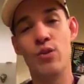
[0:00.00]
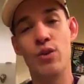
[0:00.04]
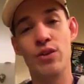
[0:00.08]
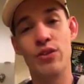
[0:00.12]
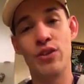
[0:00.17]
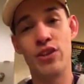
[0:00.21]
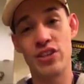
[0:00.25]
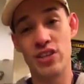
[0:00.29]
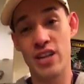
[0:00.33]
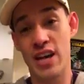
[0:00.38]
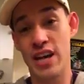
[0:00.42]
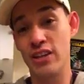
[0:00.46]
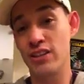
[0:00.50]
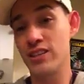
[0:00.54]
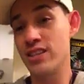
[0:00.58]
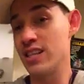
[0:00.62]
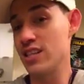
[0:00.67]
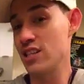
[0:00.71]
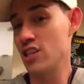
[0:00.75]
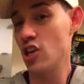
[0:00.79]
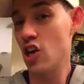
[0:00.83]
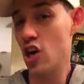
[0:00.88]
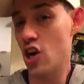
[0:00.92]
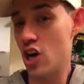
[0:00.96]
the title
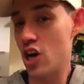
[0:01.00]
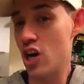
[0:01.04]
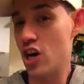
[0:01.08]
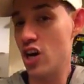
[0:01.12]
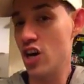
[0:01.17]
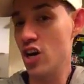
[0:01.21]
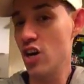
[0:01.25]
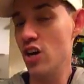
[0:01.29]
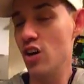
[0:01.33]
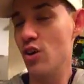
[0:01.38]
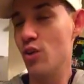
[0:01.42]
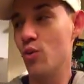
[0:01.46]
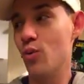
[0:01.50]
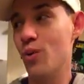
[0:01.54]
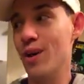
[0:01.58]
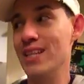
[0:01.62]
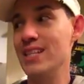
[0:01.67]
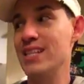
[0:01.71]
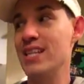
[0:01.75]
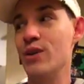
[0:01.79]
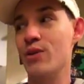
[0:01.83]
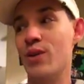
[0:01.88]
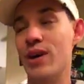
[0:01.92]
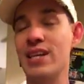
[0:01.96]
says it all.
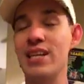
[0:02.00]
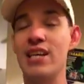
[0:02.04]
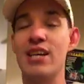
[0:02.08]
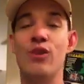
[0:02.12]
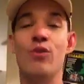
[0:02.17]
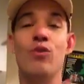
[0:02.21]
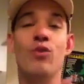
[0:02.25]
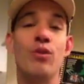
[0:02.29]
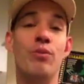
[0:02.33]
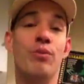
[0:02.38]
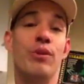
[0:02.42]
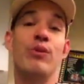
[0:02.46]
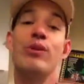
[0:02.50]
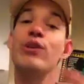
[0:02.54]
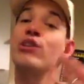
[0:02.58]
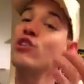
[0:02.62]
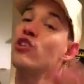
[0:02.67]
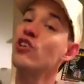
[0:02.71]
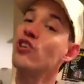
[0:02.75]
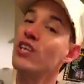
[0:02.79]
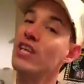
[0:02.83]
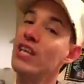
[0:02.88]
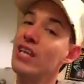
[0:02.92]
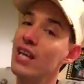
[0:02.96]
Wednesday Wind Down will be
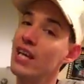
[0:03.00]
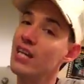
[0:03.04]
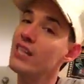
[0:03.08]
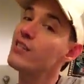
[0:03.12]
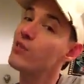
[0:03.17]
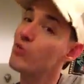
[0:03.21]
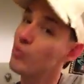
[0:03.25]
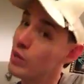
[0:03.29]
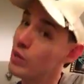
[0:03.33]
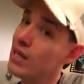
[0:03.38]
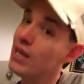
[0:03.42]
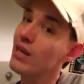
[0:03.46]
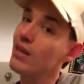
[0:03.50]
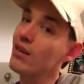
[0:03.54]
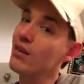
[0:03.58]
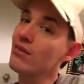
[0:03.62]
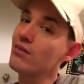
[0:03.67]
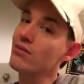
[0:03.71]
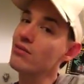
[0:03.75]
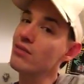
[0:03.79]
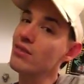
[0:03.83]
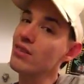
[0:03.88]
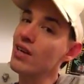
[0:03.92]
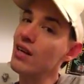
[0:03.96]
returning next week,
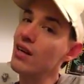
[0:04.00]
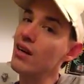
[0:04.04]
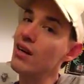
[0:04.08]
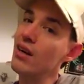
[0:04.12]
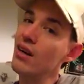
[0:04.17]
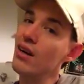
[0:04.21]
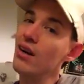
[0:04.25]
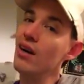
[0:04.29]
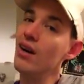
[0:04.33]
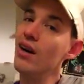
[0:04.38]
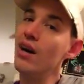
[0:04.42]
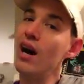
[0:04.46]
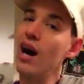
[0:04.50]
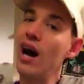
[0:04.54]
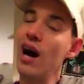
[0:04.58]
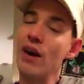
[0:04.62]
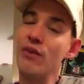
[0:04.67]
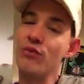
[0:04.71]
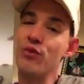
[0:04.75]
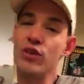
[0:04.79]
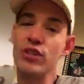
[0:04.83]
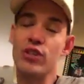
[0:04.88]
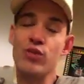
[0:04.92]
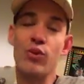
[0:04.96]

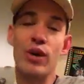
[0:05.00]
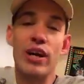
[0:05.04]
for its